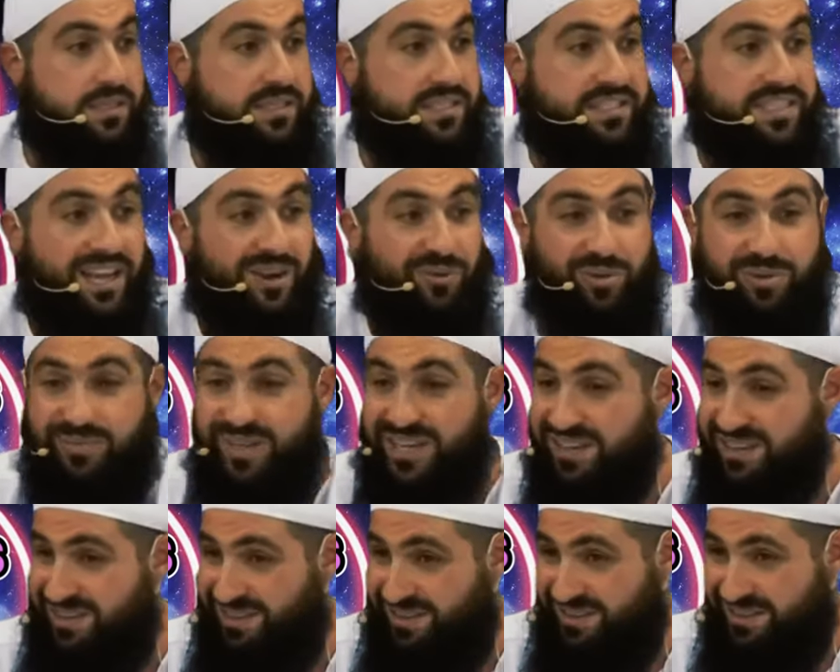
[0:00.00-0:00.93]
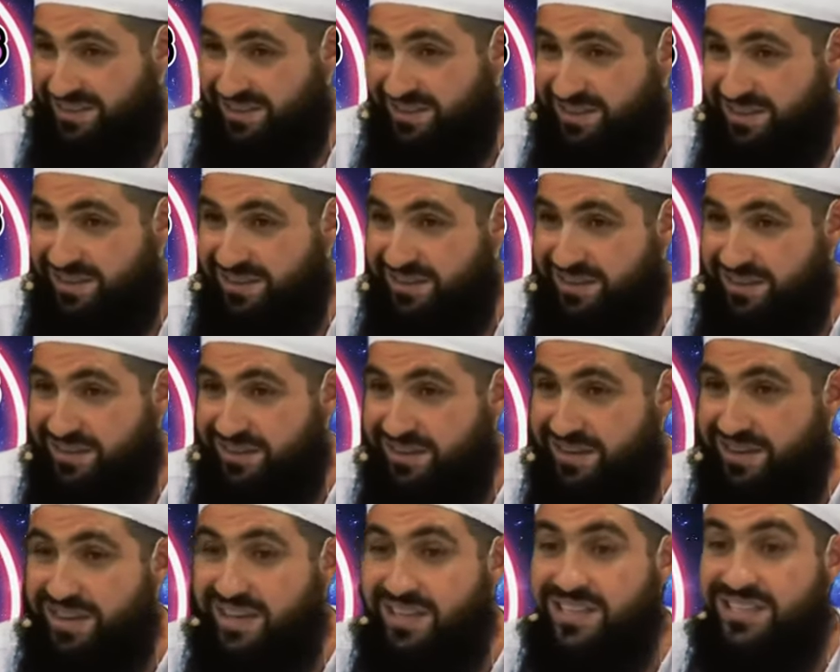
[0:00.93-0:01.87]
This is our women
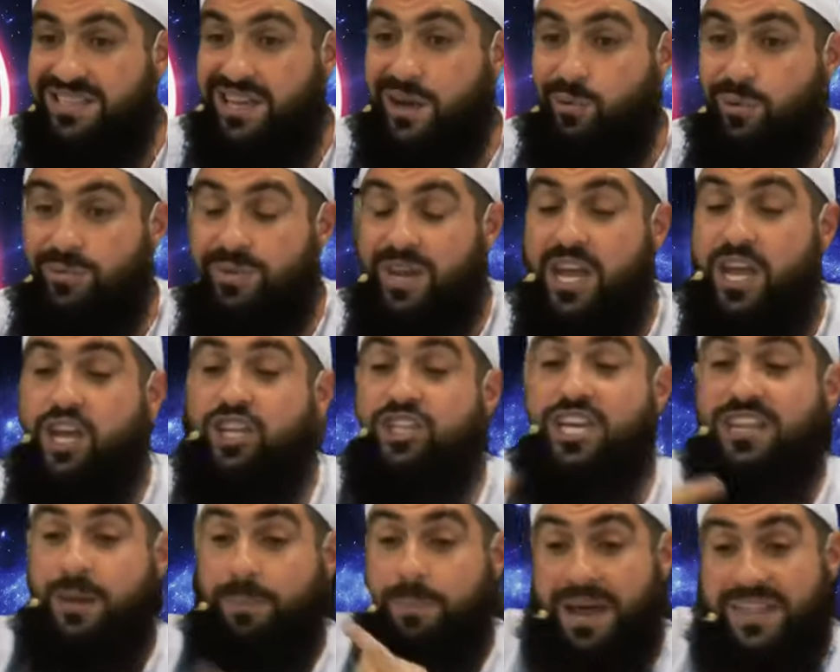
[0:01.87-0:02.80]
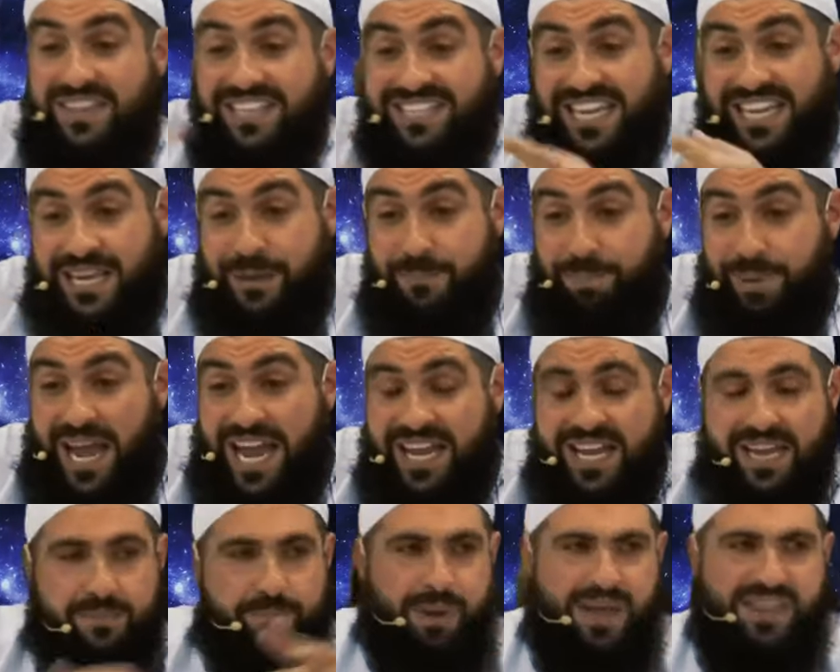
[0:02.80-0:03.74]
is our women. So the brothers are
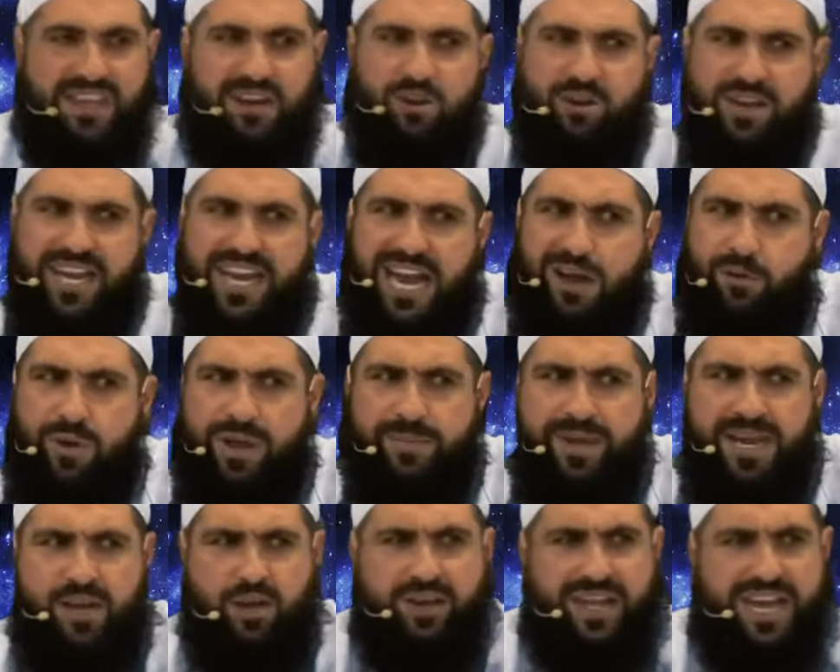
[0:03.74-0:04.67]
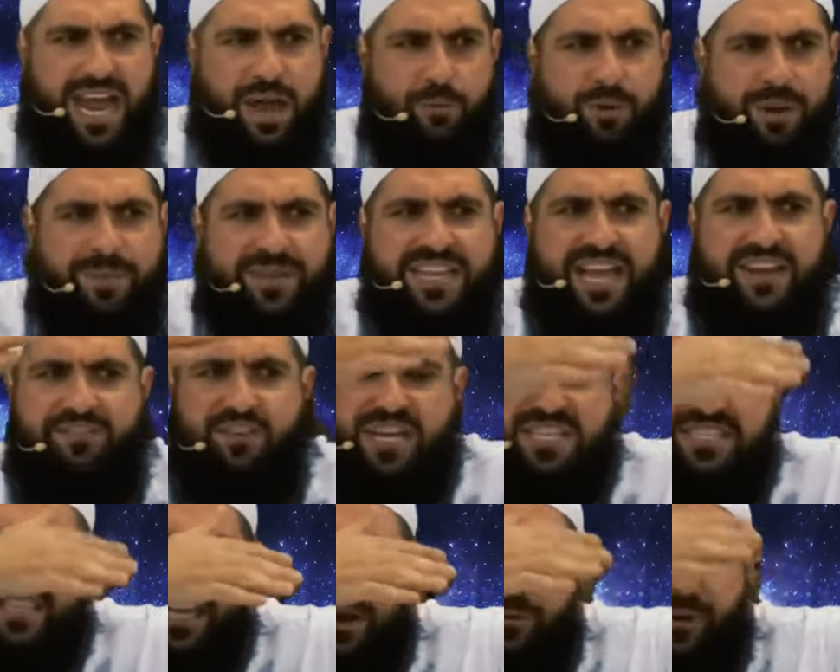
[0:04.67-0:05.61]
complaining, brother, look at our women, look at our women, they've
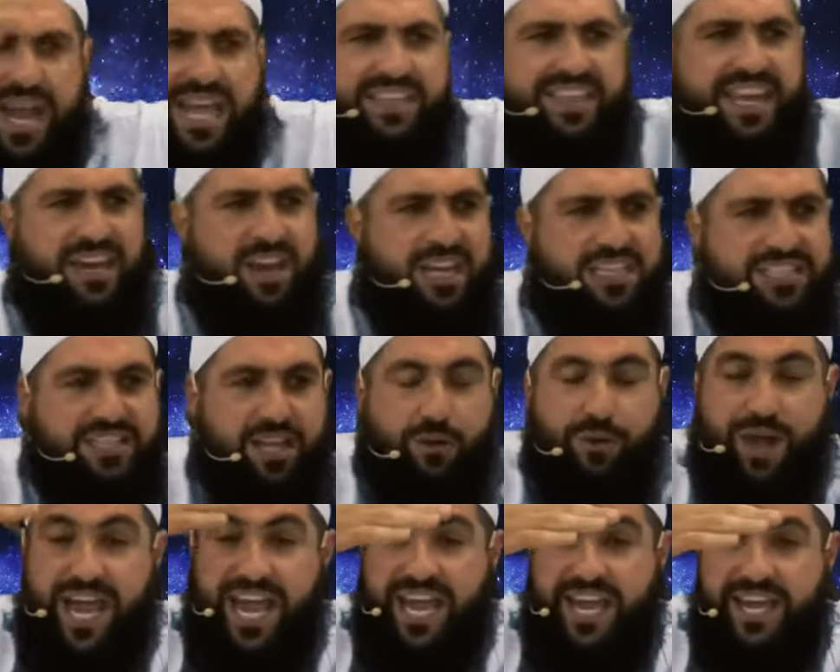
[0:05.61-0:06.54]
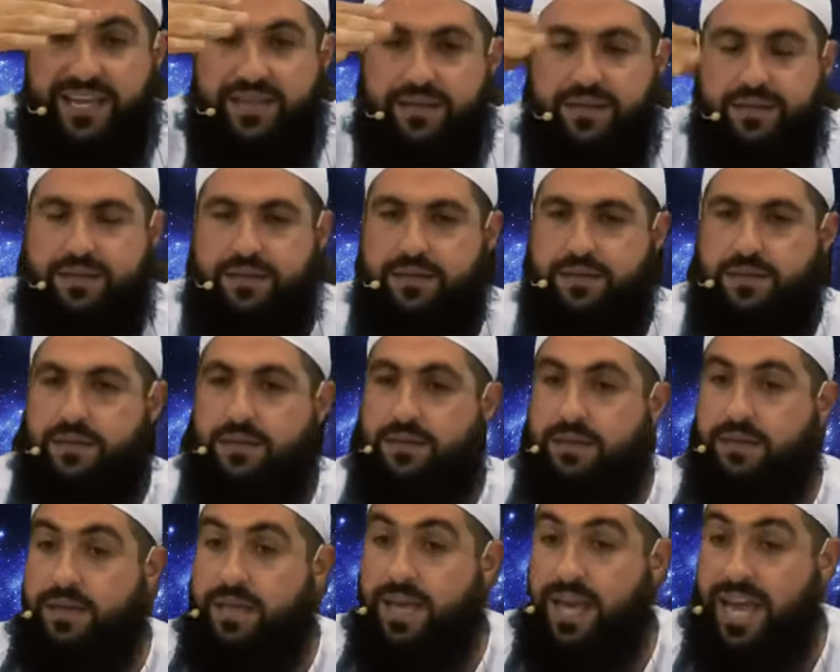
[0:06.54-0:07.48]
lost their way, they have lost their way.
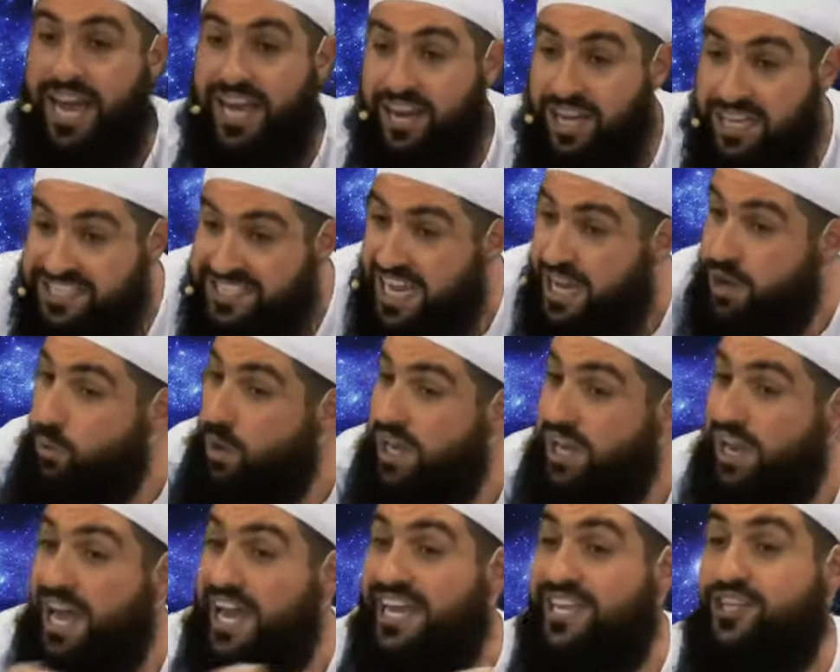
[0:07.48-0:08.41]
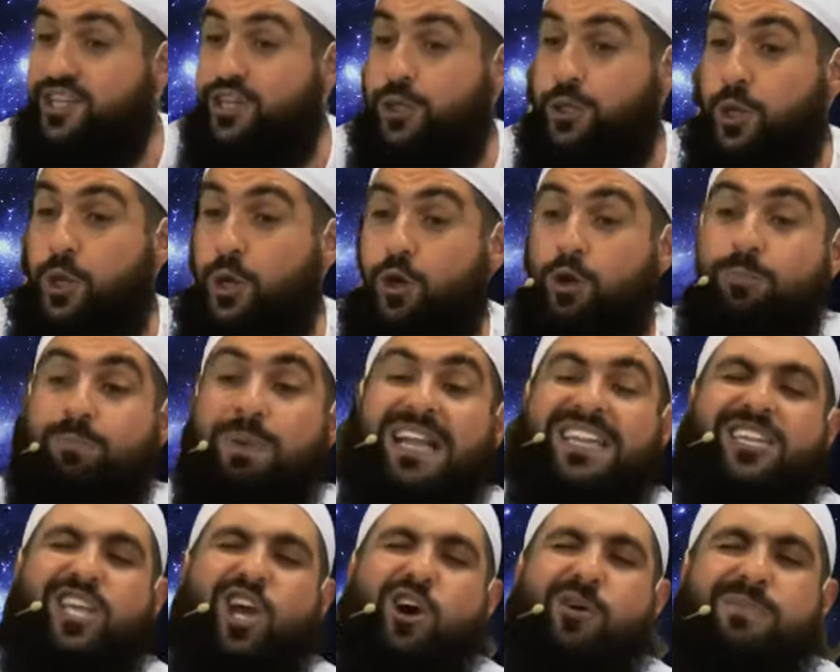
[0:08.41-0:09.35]
And I say, Wallah, it's true,
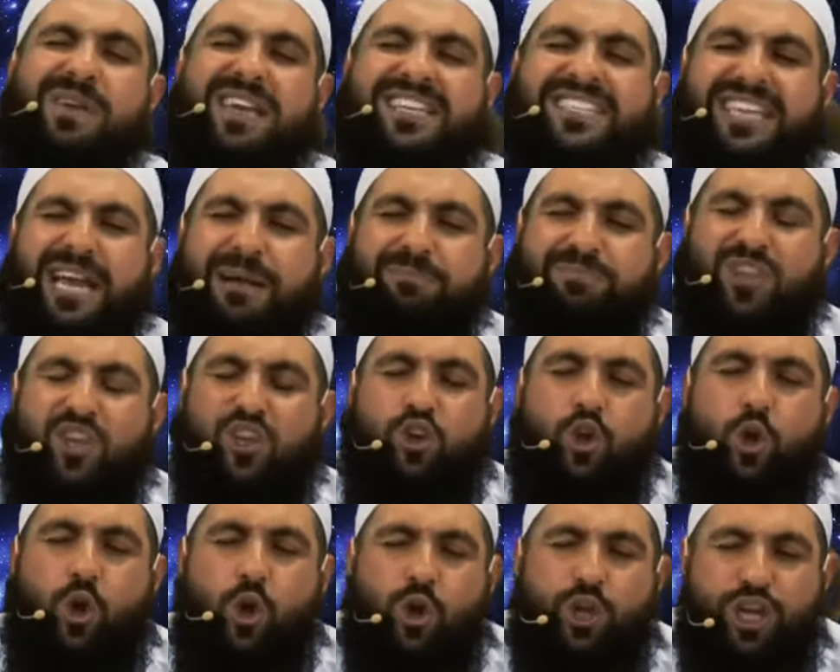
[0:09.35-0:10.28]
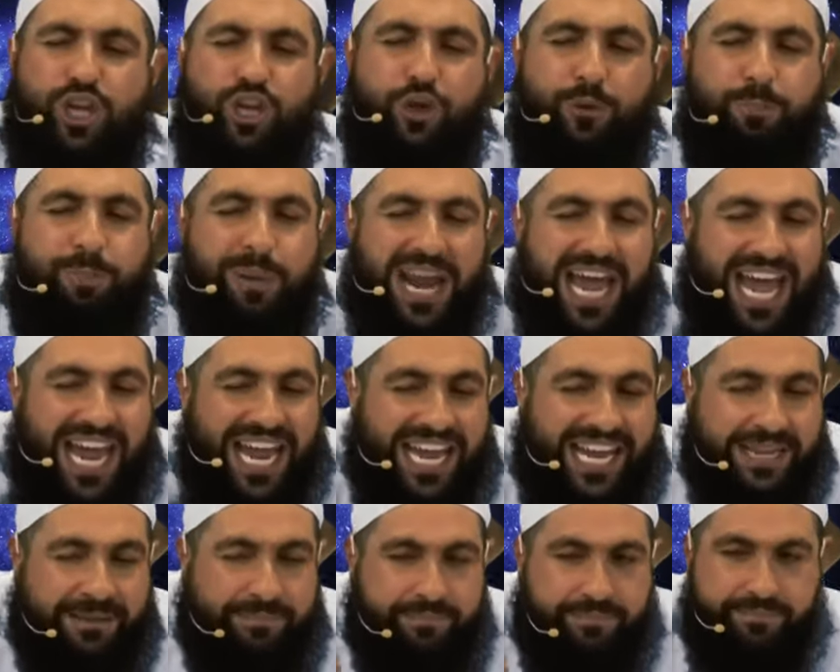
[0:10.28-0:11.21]
but tell me something, who do you
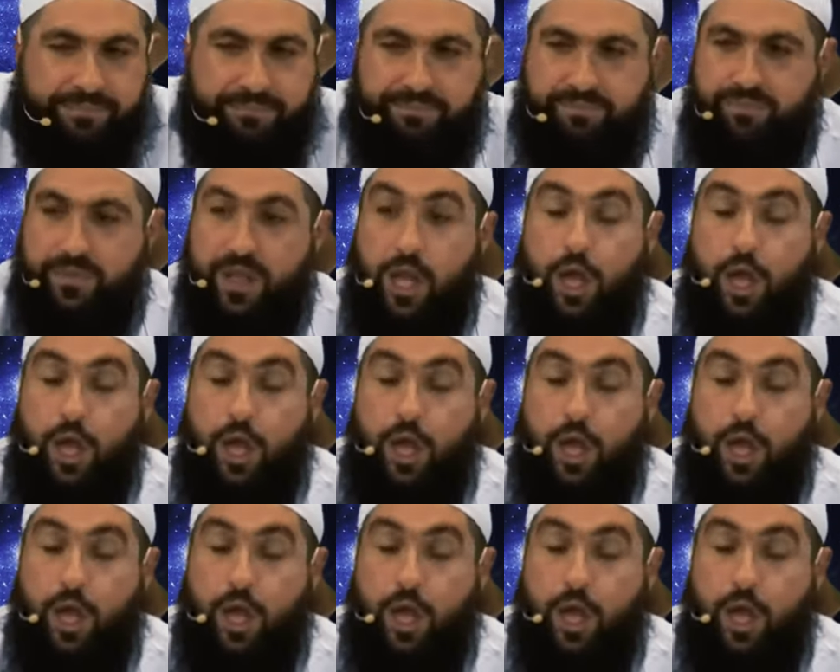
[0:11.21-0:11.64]
blame?